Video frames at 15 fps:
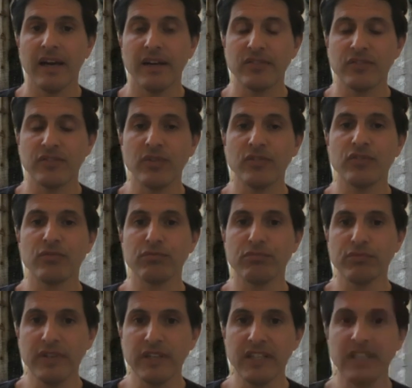So it's a
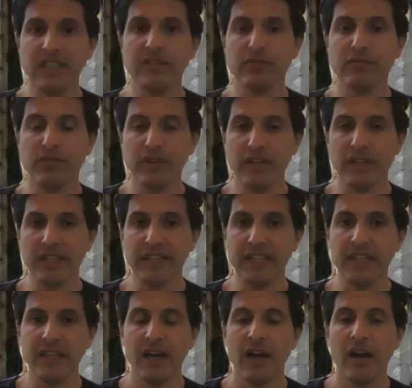really,
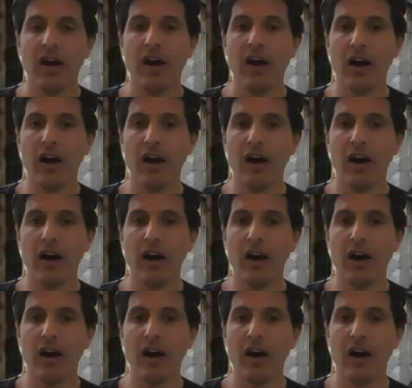really